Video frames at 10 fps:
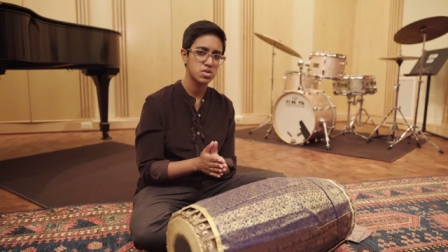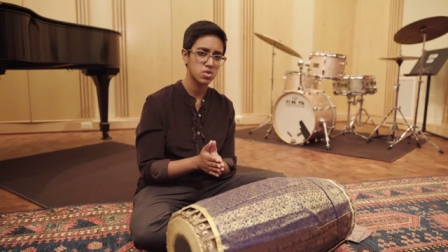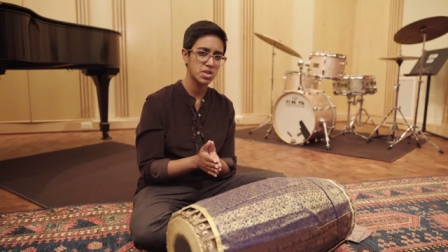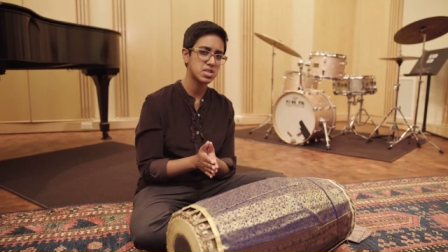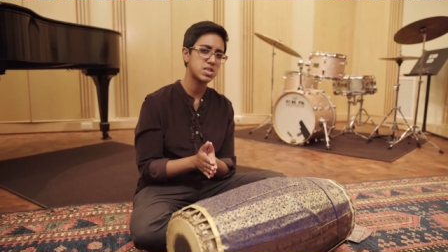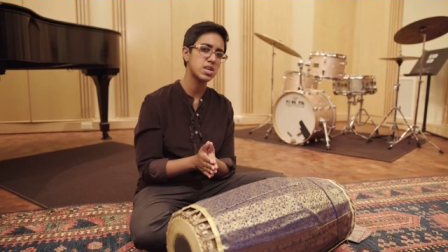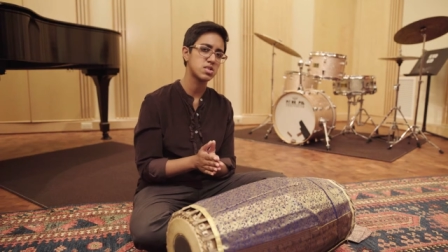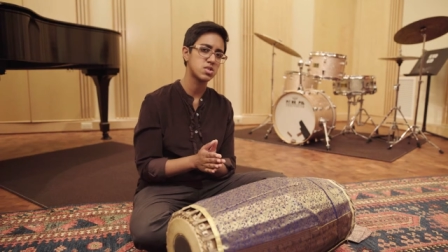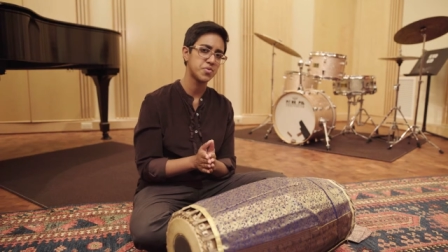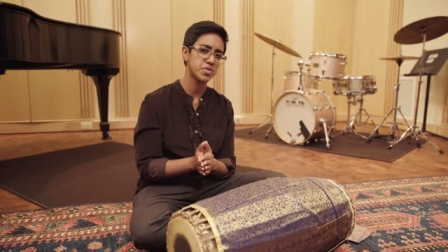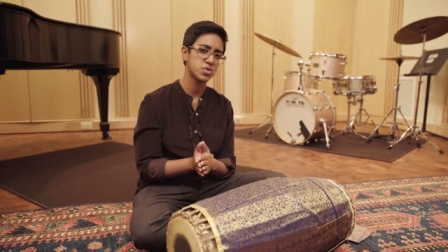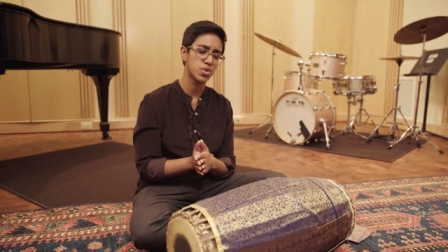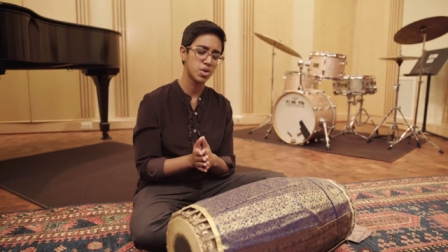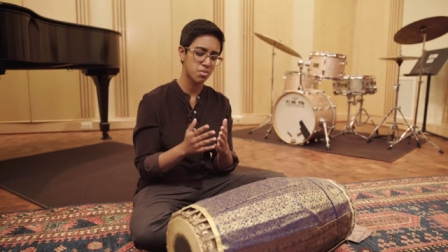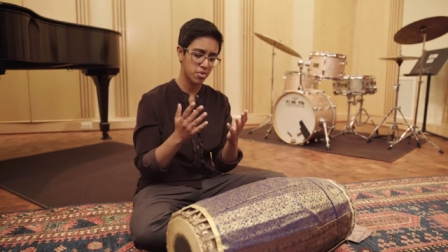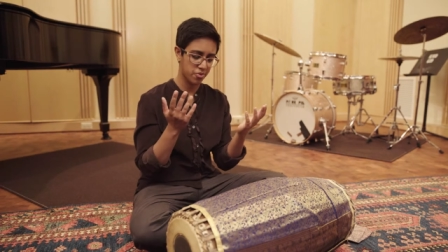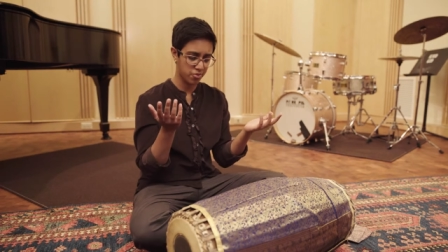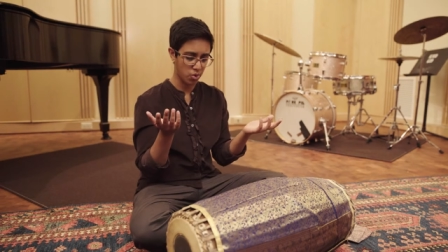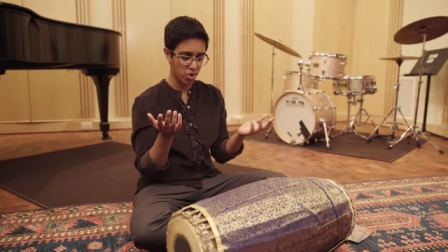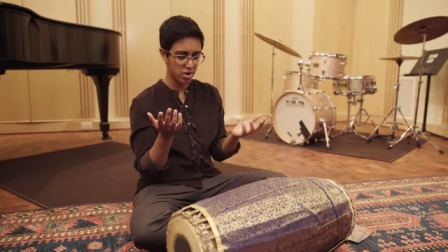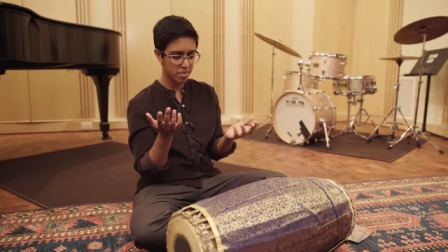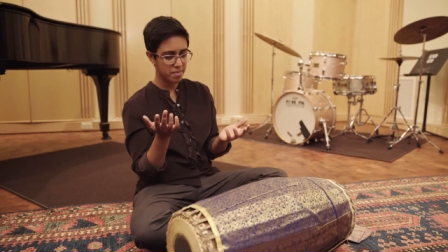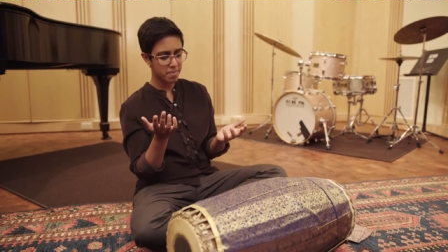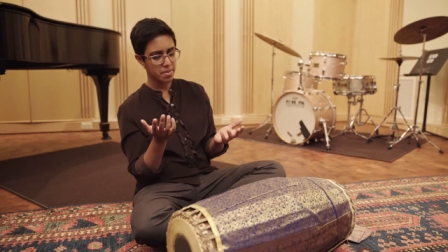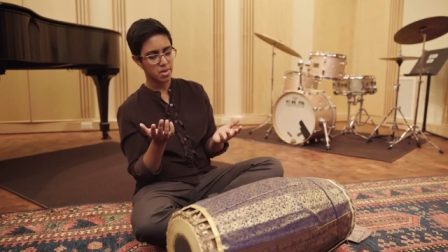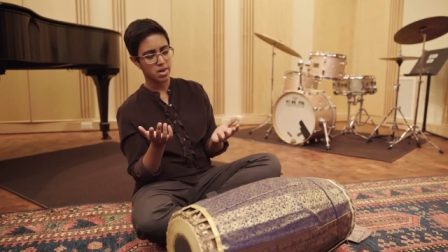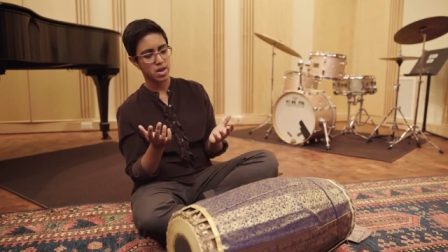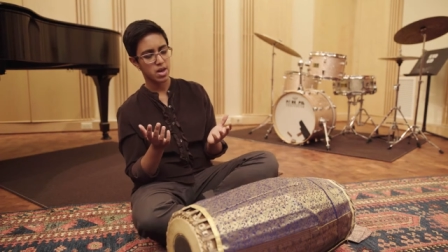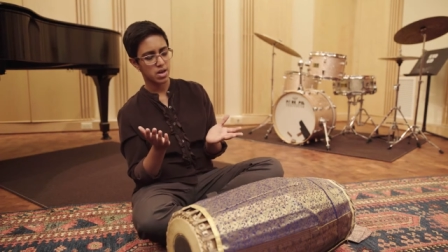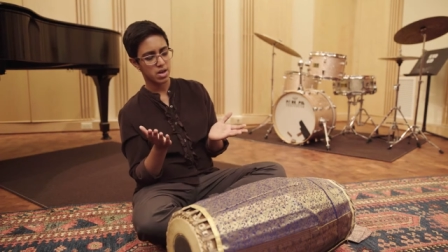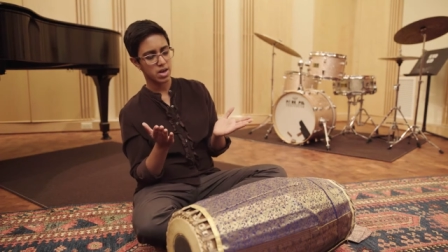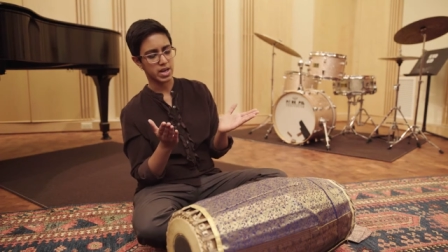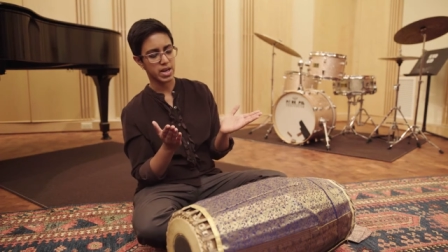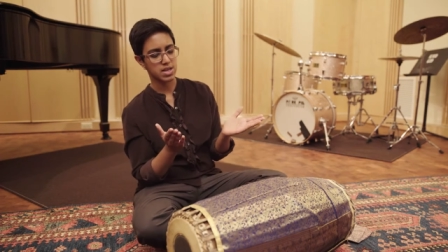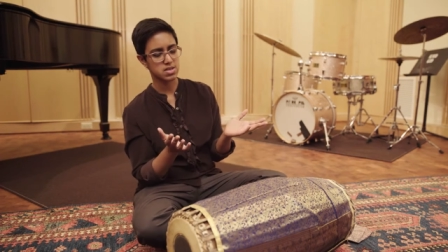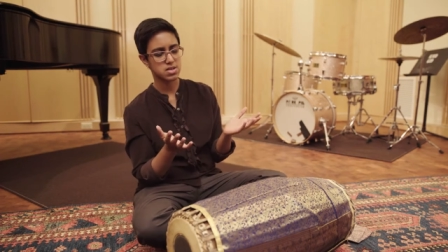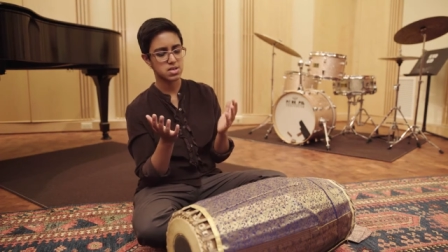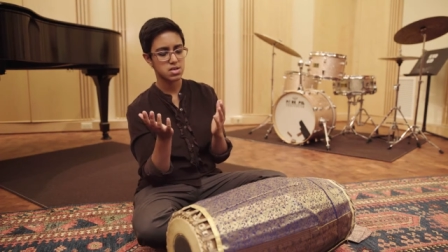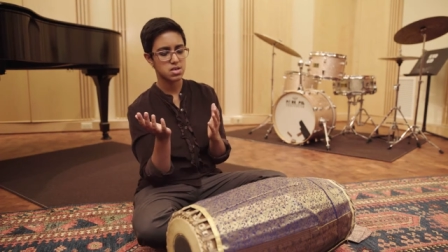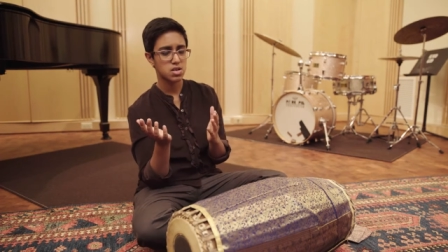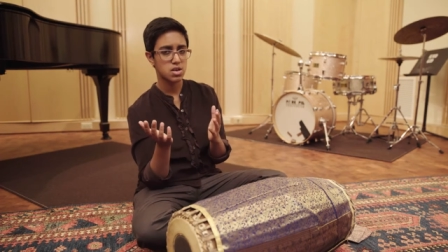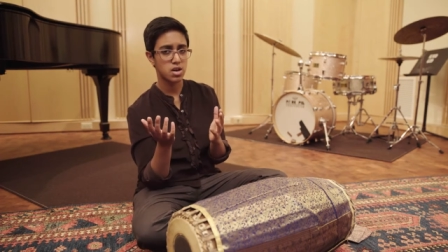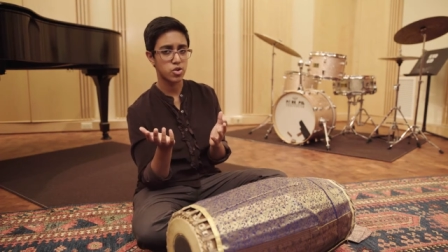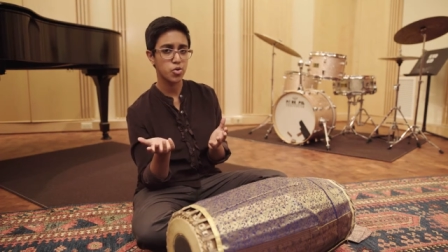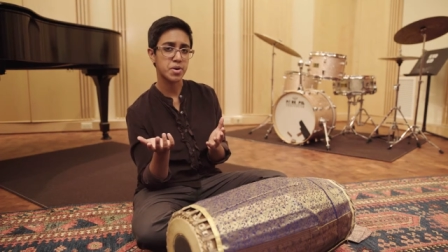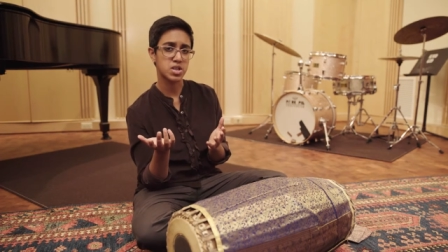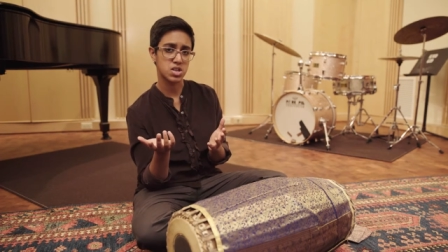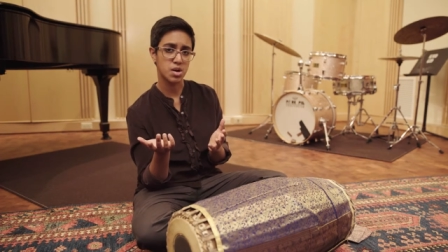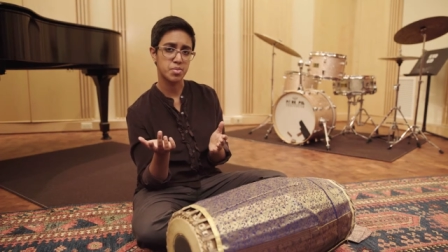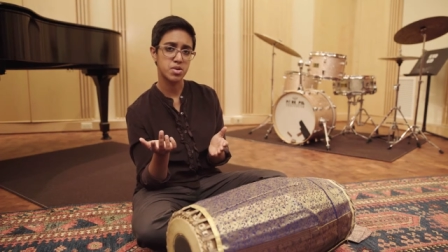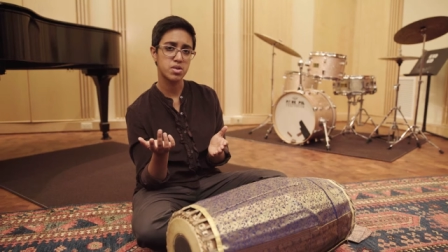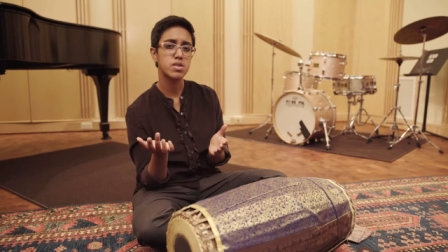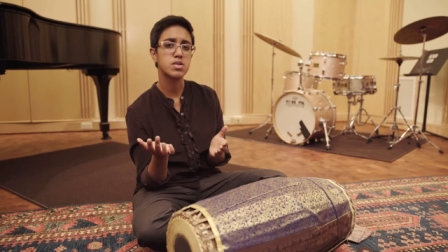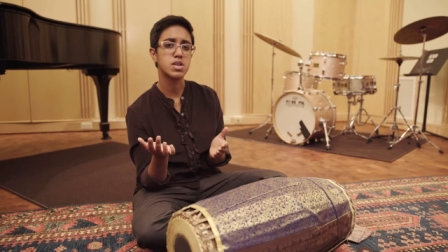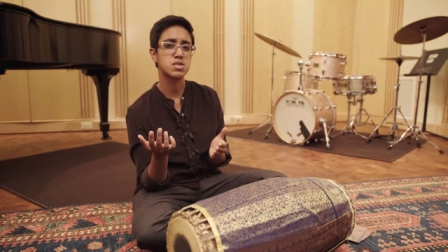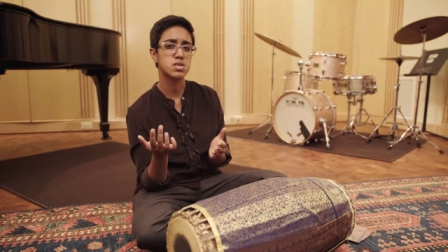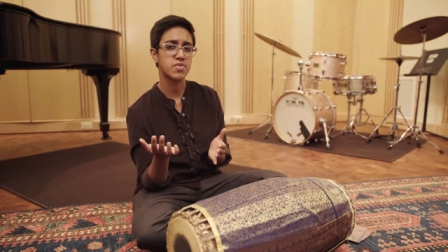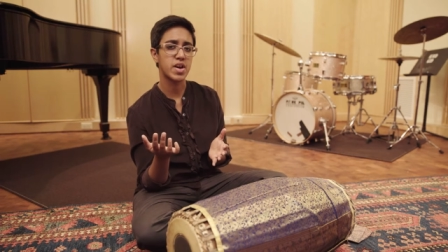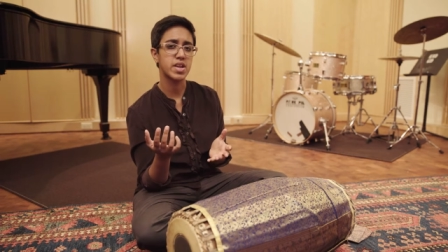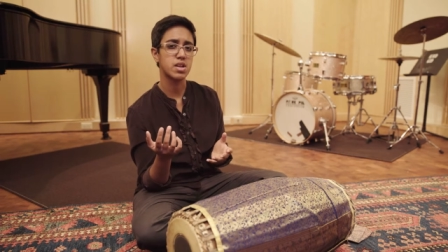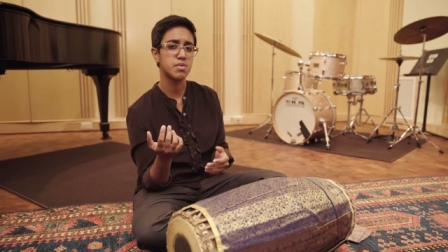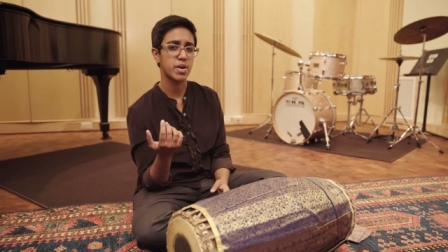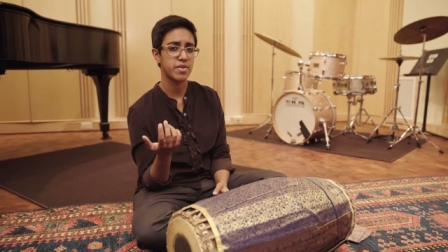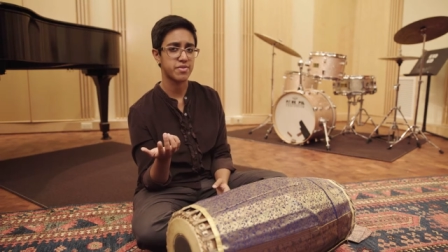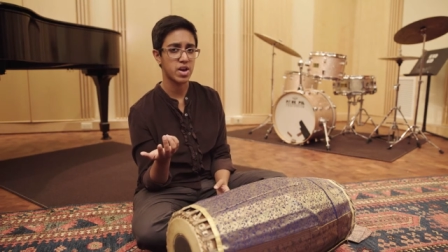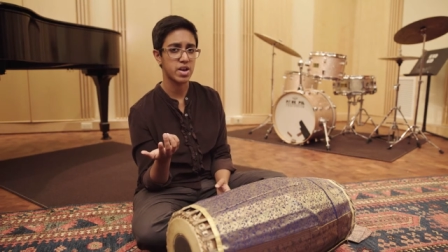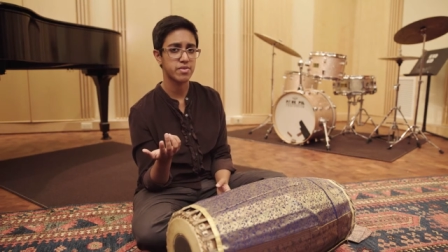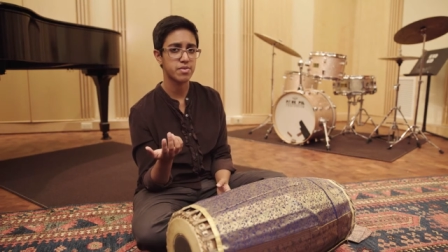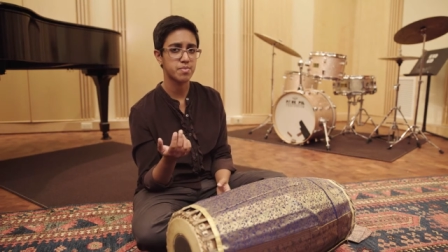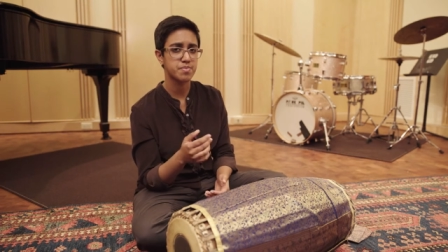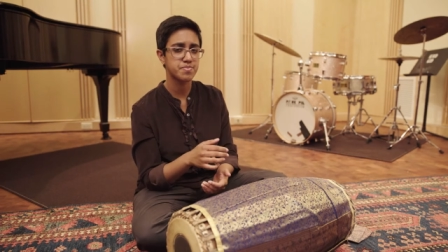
So let's take a surface rhythm of 4 against a Rupakachapa that's divided by 5.